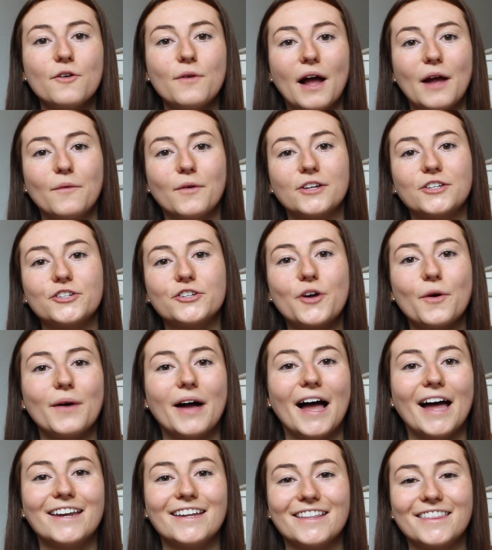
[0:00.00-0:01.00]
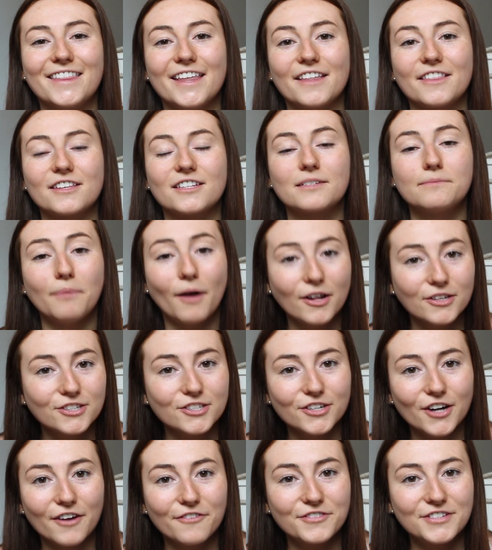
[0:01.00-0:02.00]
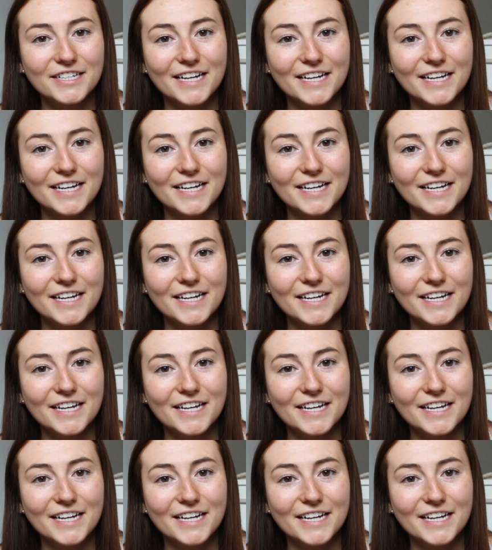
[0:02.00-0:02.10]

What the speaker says: I want to go ahead and thank the sponsor of